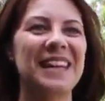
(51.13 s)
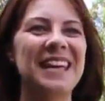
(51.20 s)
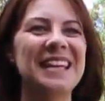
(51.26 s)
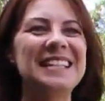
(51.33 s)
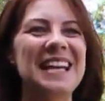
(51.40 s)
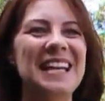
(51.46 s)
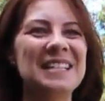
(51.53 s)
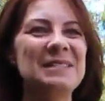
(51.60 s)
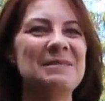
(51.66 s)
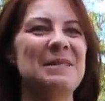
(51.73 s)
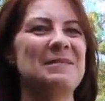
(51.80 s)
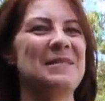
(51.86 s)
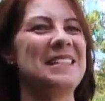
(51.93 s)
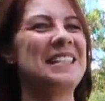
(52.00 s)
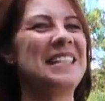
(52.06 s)
it tends to be
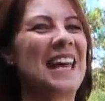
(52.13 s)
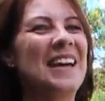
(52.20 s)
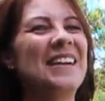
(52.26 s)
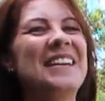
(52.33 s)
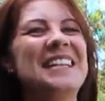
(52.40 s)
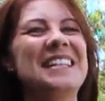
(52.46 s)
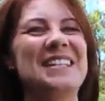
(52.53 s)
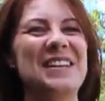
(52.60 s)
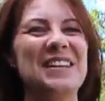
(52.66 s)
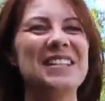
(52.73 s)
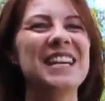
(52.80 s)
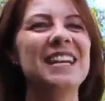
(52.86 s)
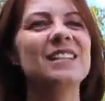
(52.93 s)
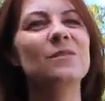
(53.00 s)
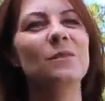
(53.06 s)
a bit scary, so you
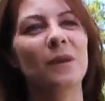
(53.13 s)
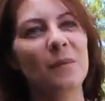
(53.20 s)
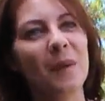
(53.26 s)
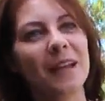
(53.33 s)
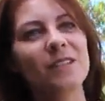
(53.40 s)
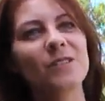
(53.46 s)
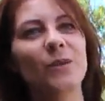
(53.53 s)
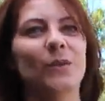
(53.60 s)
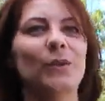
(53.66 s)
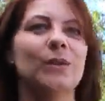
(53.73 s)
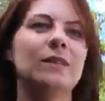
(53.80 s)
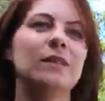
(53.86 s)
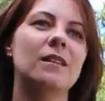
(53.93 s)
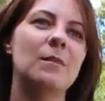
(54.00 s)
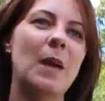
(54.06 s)
tend to want to make sure
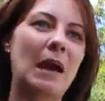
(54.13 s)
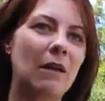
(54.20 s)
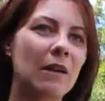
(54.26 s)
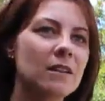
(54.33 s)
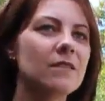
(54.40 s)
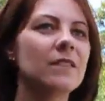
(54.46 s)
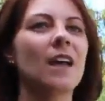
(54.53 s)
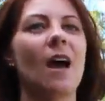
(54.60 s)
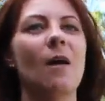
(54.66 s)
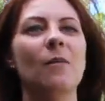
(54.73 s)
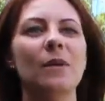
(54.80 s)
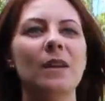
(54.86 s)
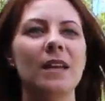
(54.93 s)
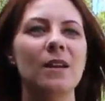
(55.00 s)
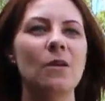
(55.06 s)
the background of the
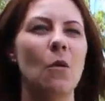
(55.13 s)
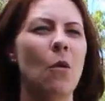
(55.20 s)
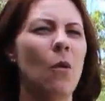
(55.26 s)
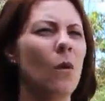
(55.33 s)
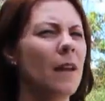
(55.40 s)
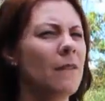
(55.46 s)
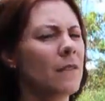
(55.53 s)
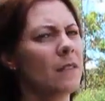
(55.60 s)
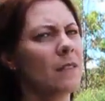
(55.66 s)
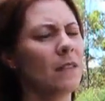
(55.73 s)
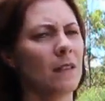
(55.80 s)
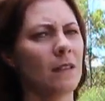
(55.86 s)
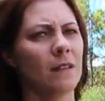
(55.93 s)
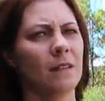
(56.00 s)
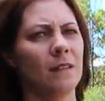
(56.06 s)
company, or even
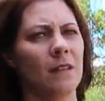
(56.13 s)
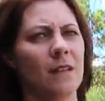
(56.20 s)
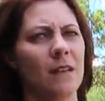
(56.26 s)
the